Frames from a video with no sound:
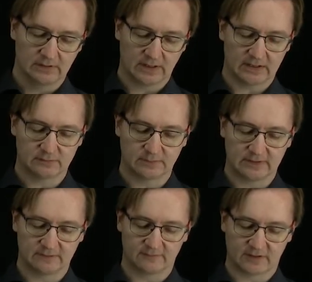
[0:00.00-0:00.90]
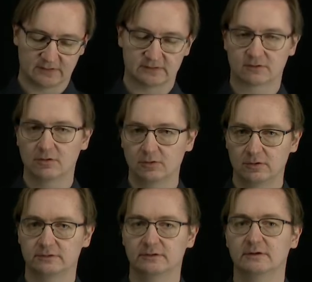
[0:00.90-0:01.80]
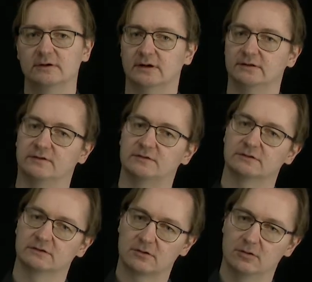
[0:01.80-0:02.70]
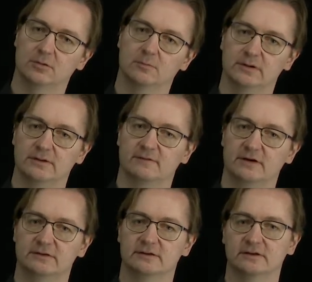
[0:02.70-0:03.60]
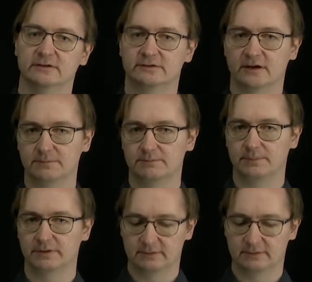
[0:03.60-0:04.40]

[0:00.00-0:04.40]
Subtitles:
And we write the colon, and after the colon we write the type